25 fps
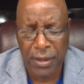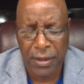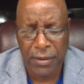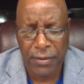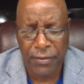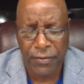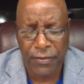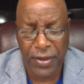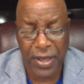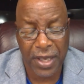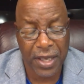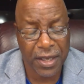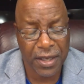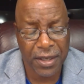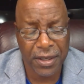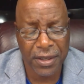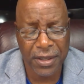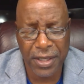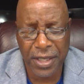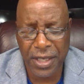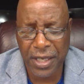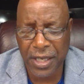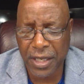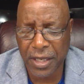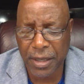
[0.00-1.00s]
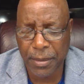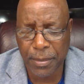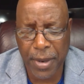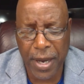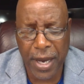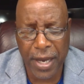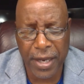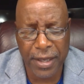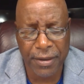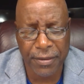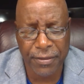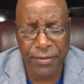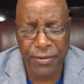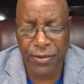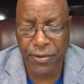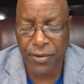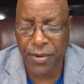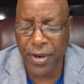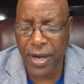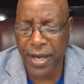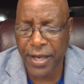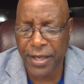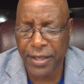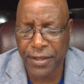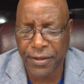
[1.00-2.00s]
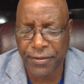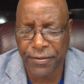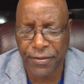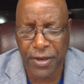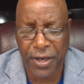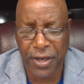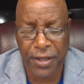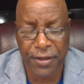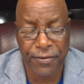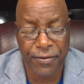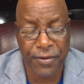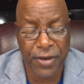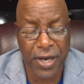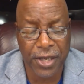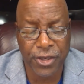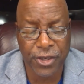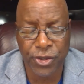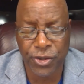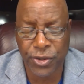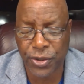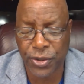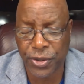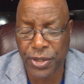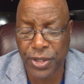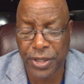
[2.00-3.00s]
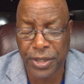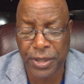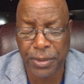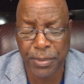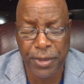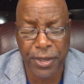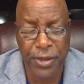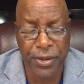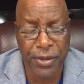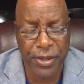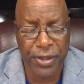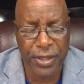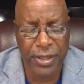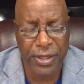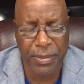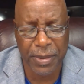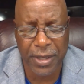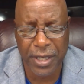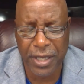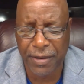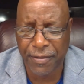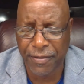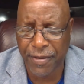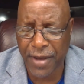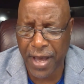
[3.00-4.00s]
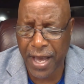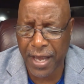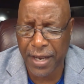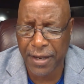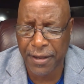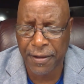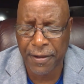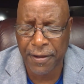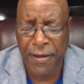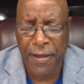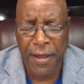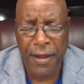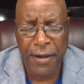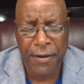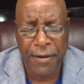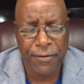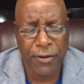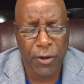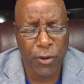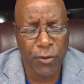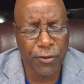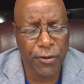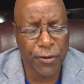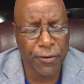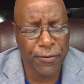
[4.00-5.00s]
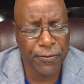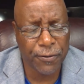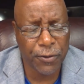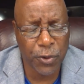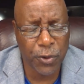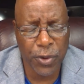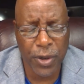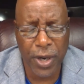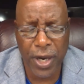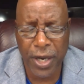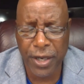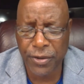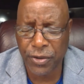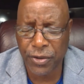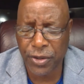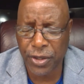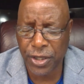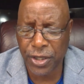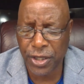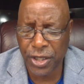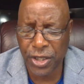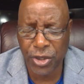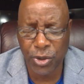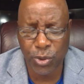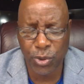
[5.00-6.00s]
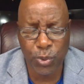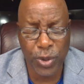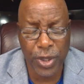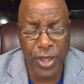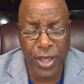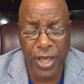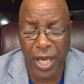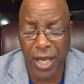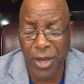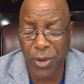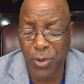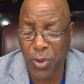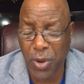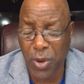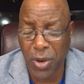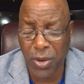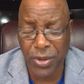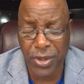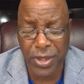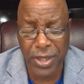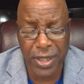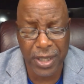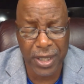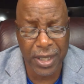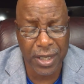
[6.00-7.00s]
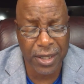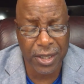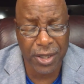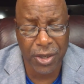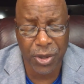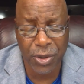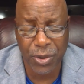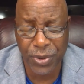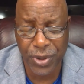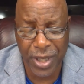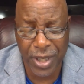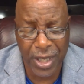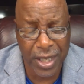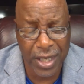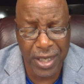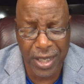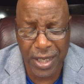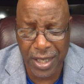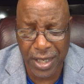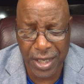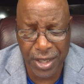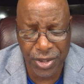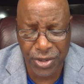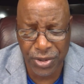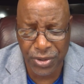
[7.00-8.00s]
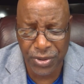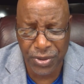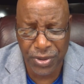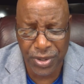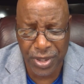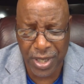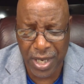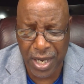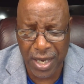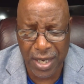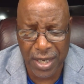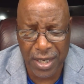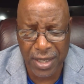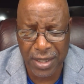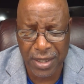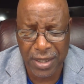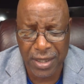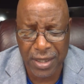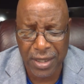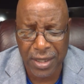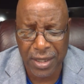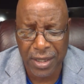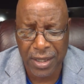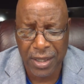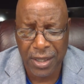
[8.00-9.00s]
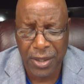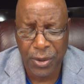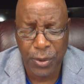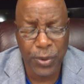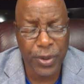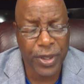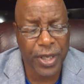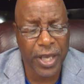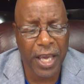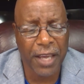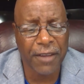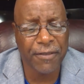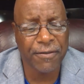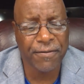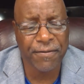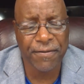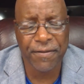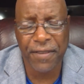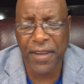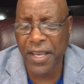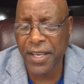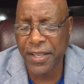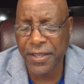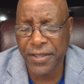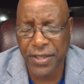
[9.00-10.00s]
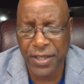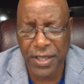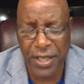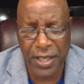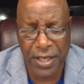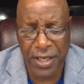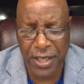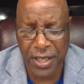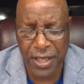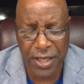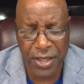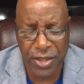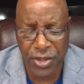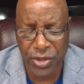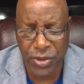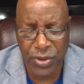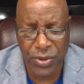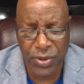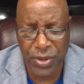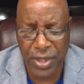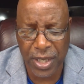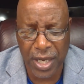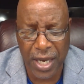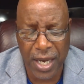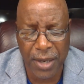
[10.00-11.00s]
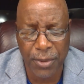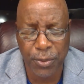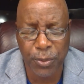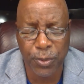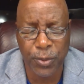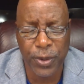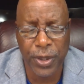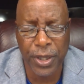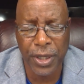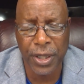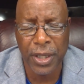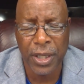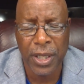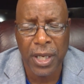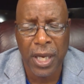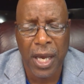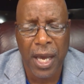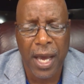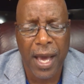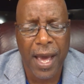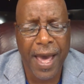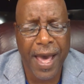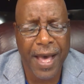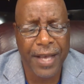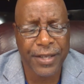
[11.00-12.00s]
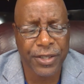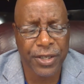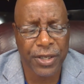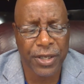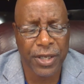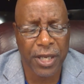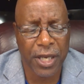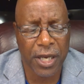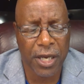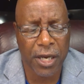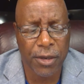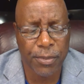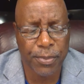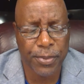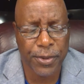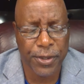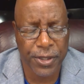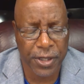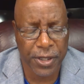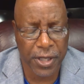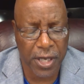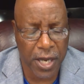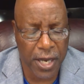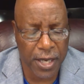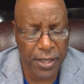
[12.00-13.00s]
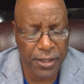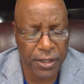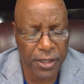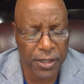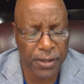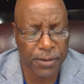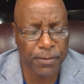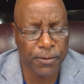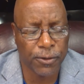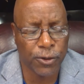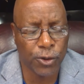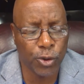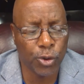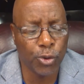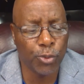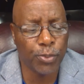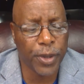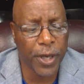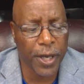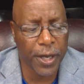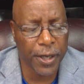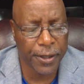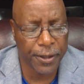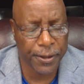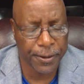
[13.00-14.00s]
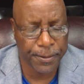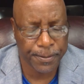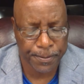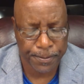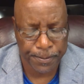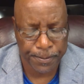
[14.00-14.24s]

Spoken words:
For healing in the body of Christ, Father. For our church in America has been divided for over 400 years. We can't walk together on any issues, God. We can't face any issues, God. We ask you to help us, God, to do better.